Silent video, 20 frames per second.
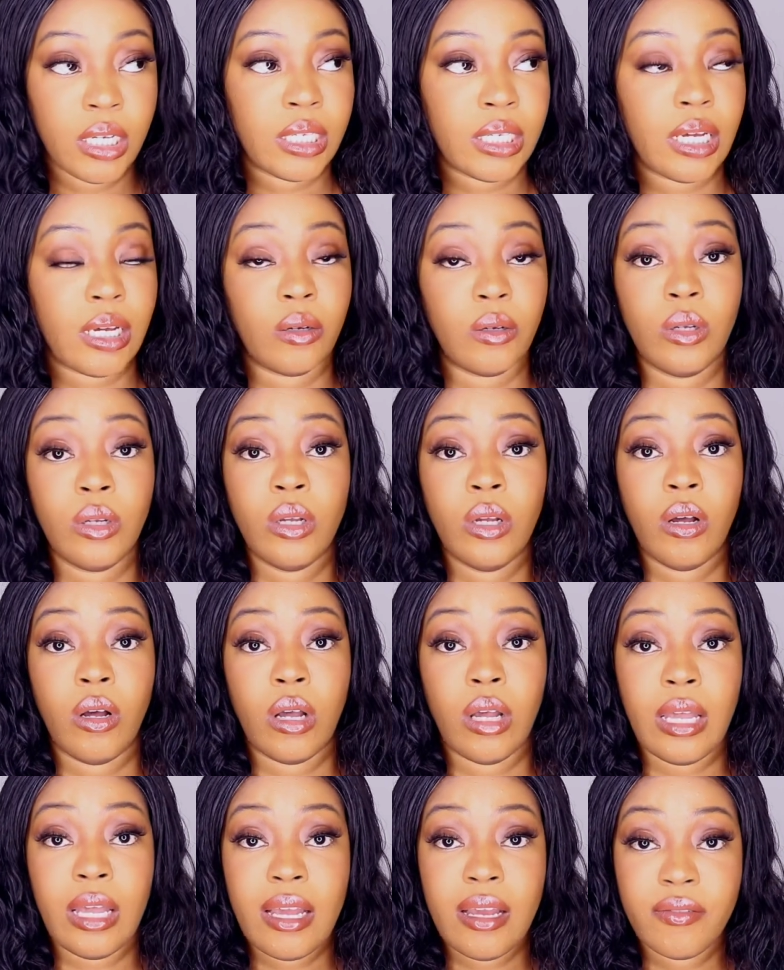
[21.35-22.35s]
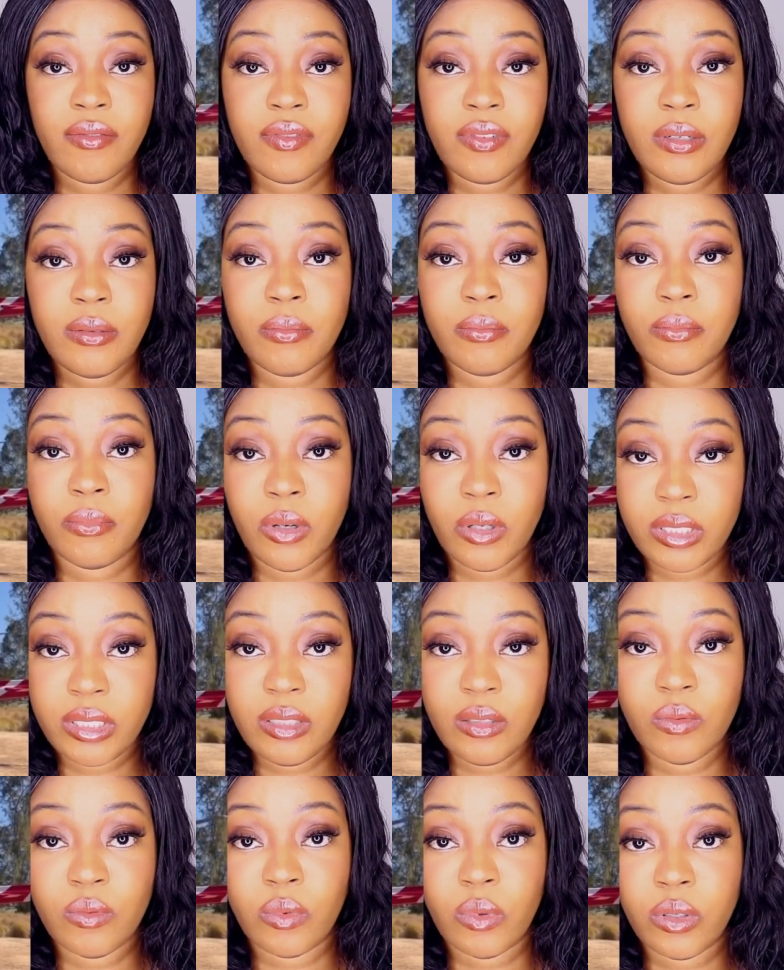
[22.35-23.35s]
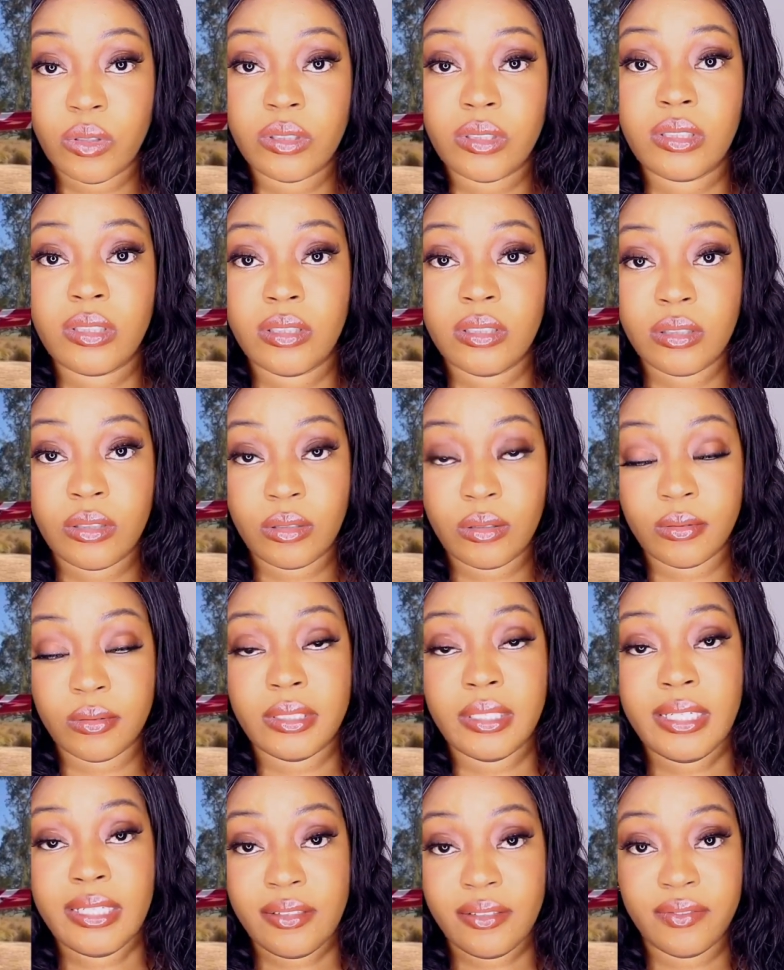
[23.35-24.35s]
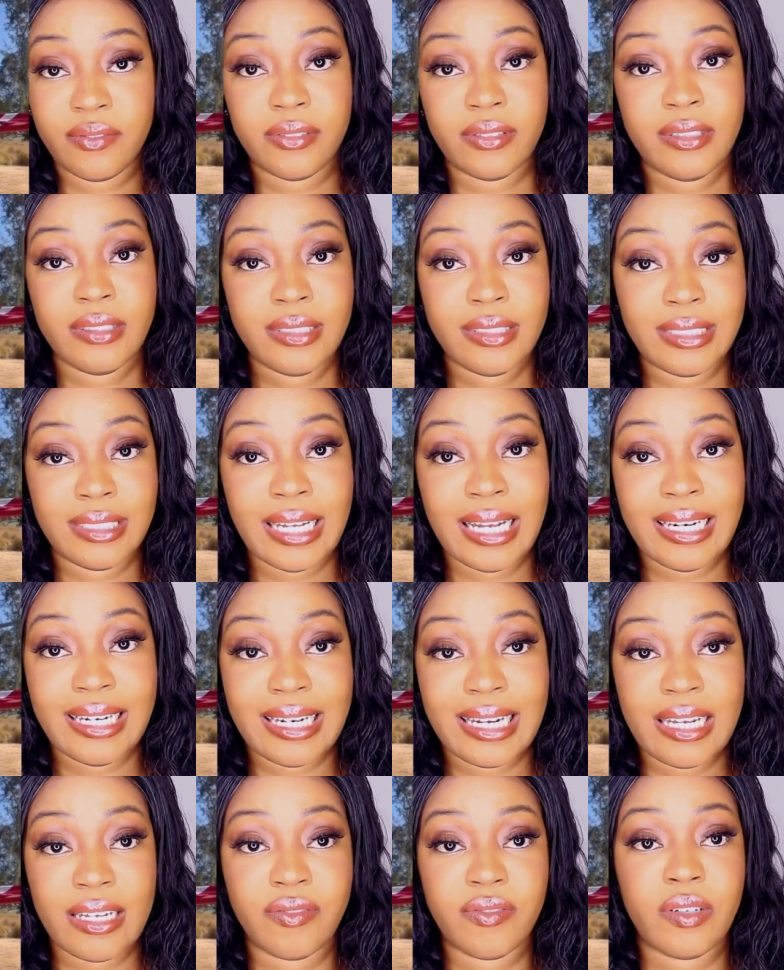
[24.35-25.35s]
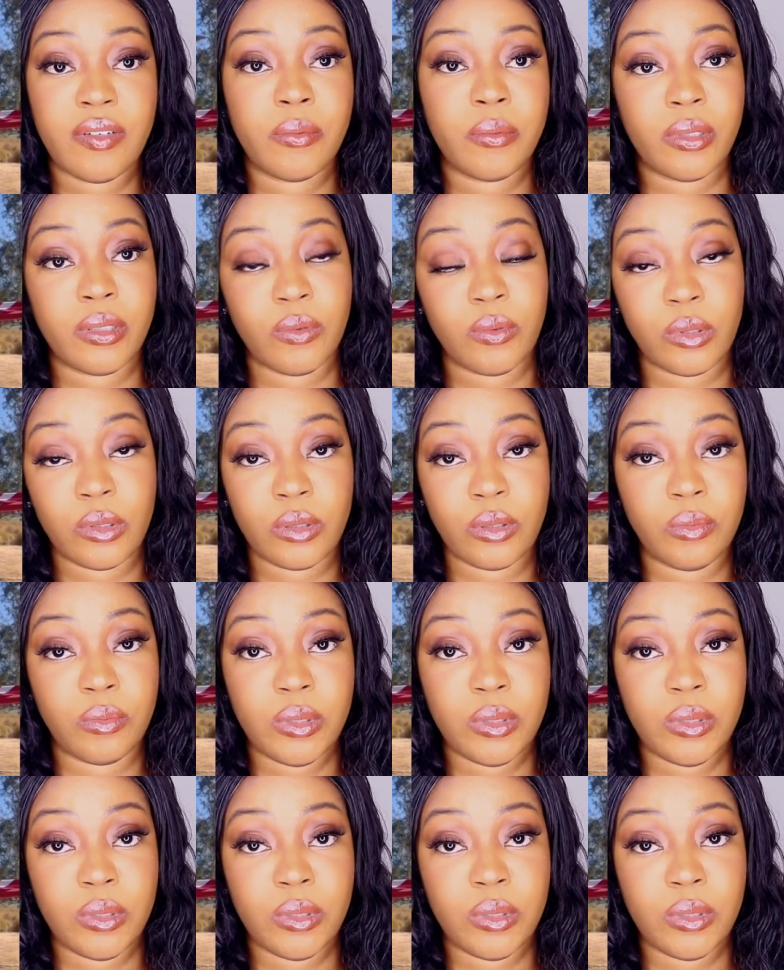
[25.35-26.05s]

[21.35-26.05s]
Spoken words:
Now, everybody wants to live that life. Everybody wants to